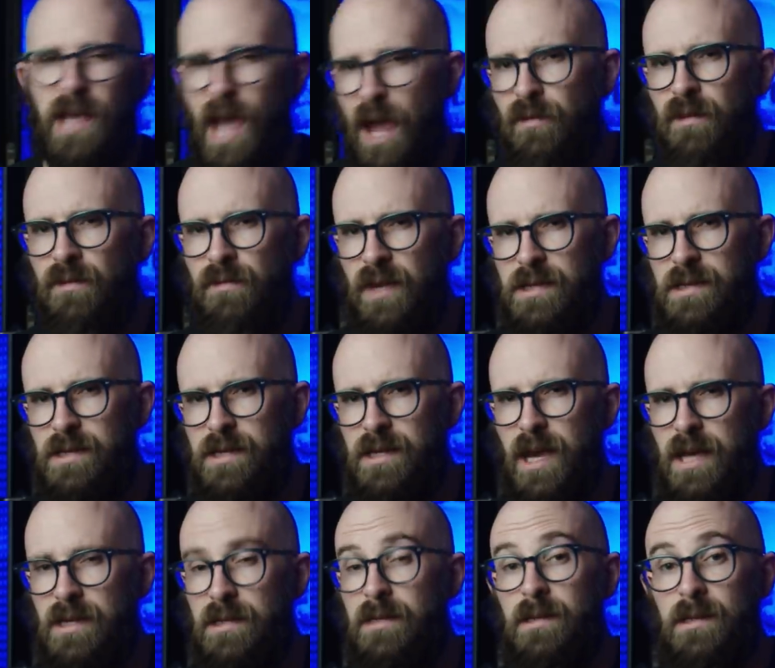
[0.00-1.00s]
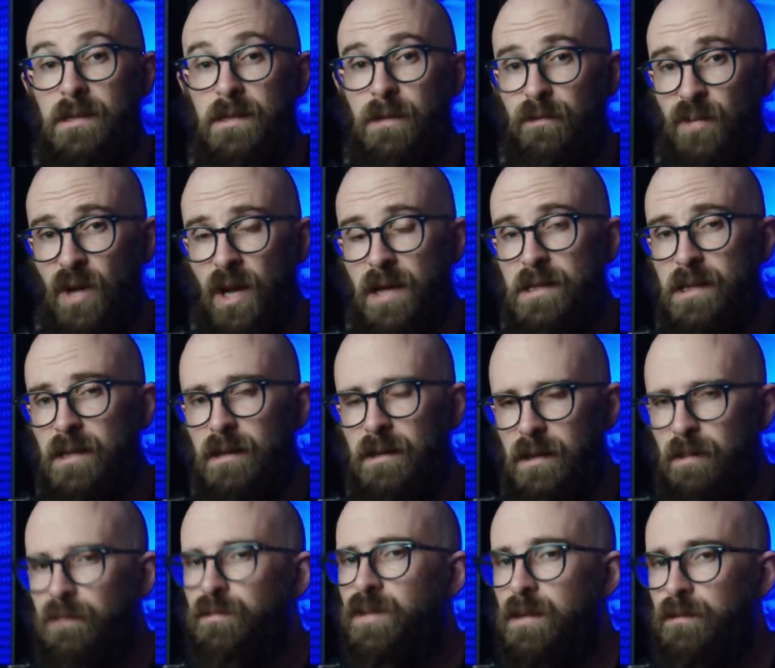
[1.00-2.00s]
gave investigators a surprisingly
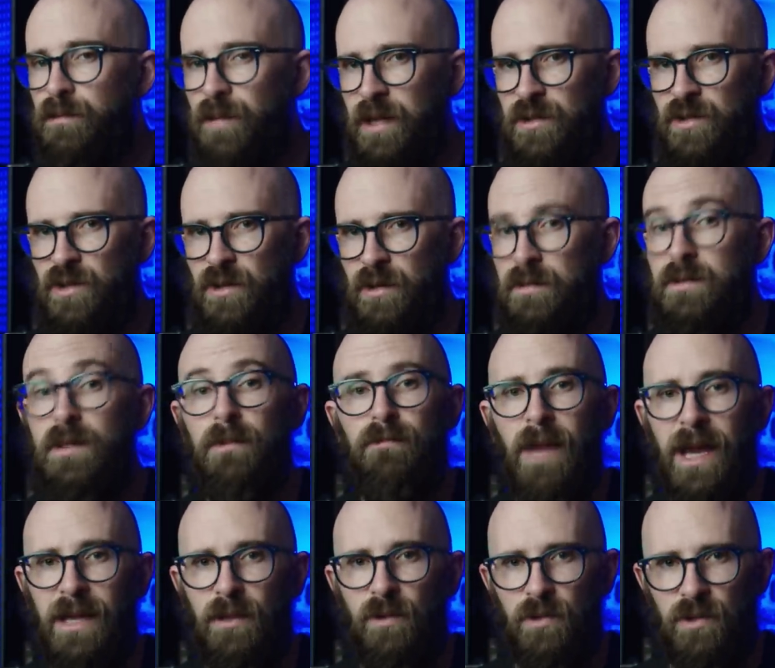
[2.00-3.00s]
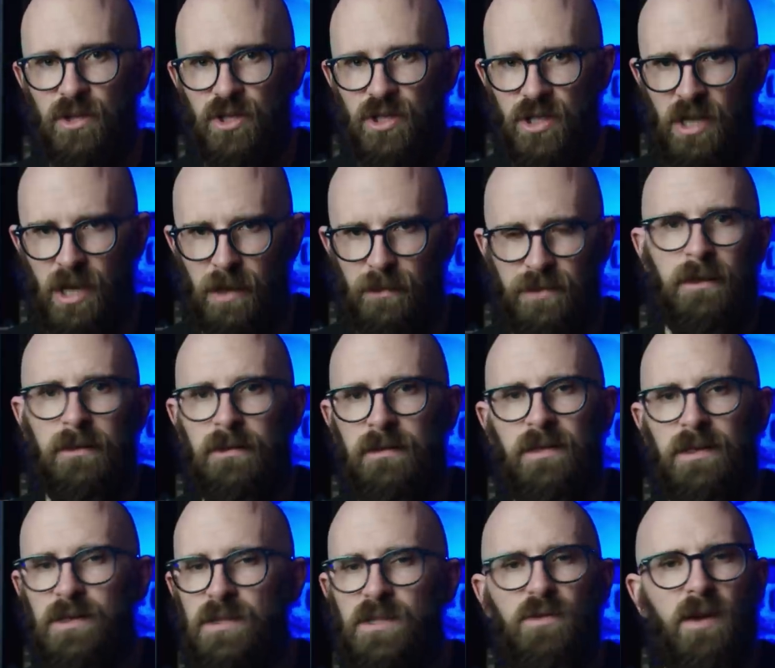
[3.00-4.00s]
complete picture of the mangled ship
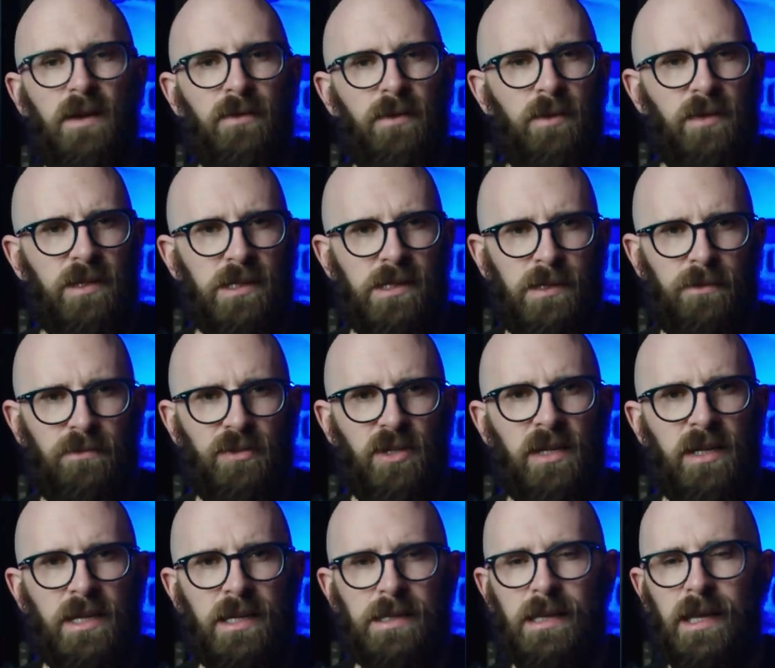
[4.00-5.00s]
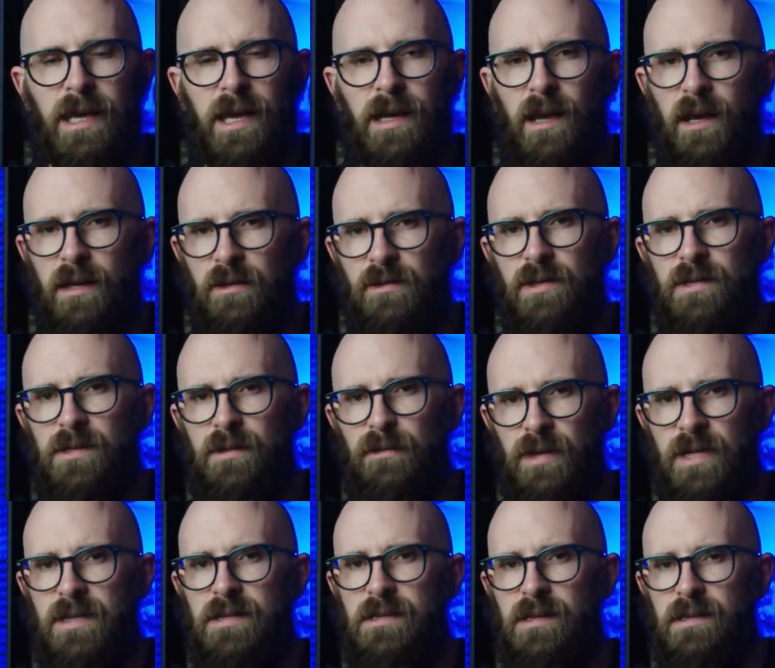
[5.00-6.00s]
that, to everyone's surprise, lay in hundreds of
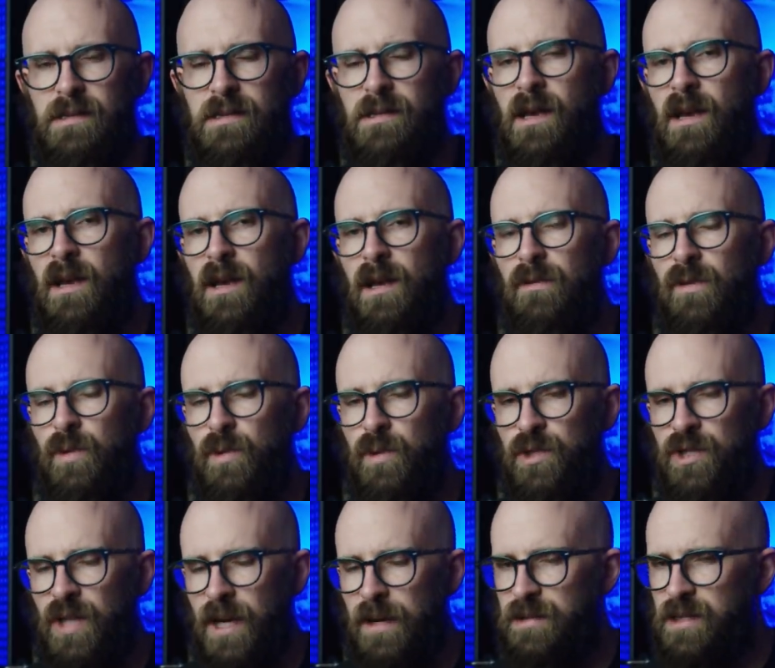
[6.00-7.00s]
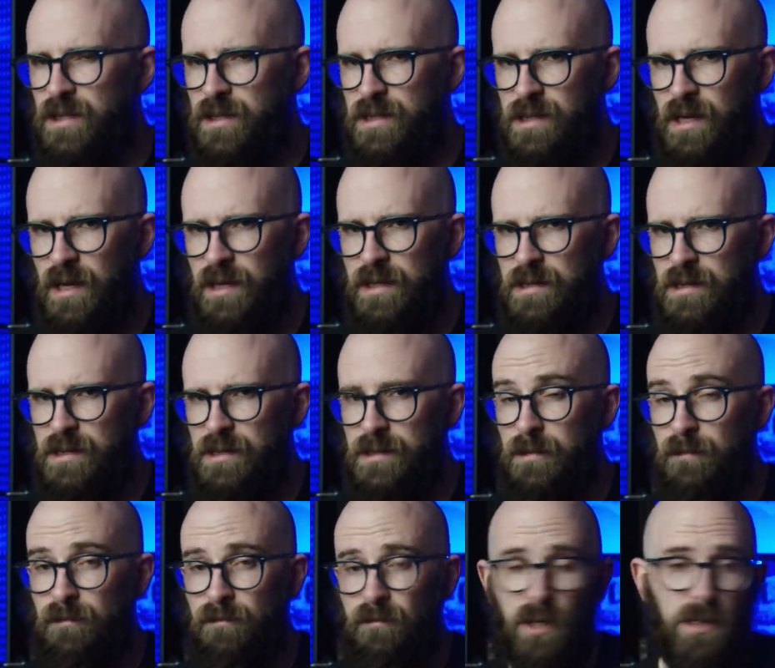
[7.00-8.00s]
pieces of all shapes and
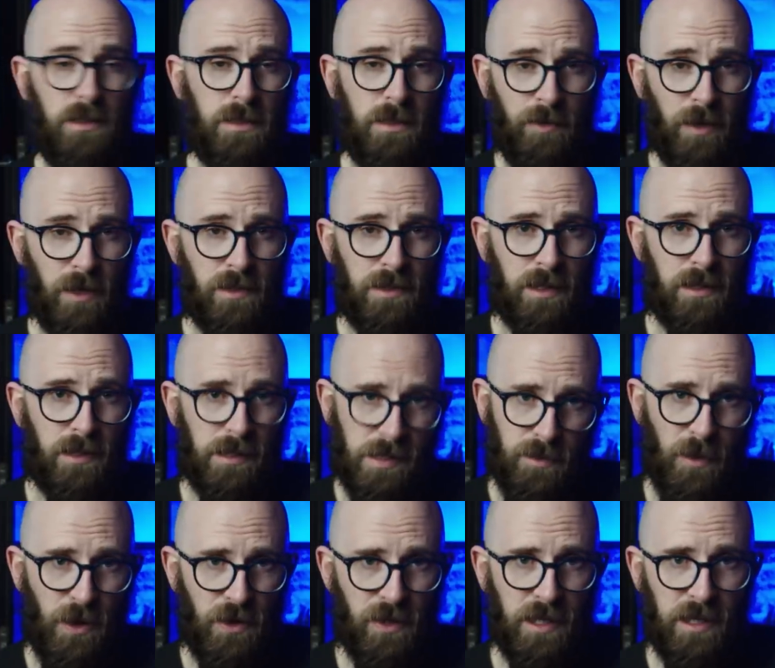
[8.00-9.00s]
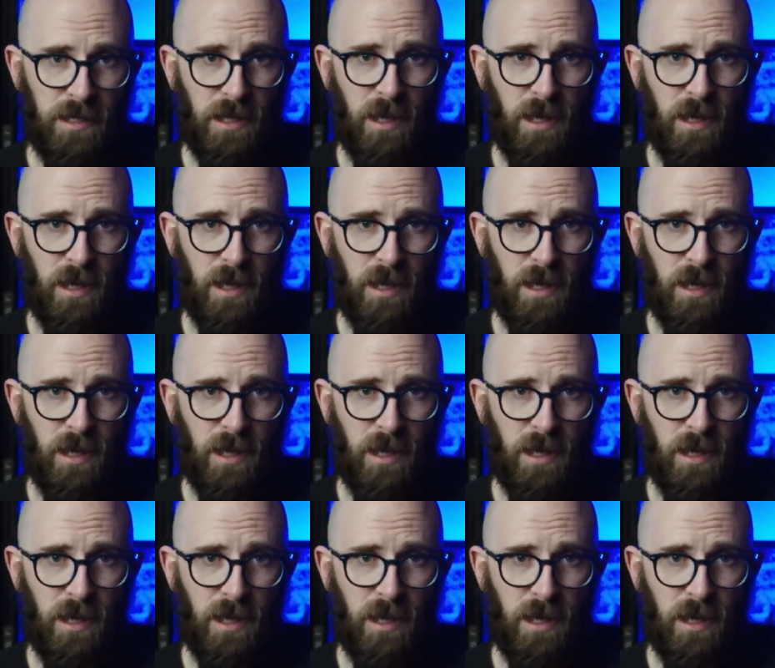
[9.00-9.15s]
sizes. One supposedly smoking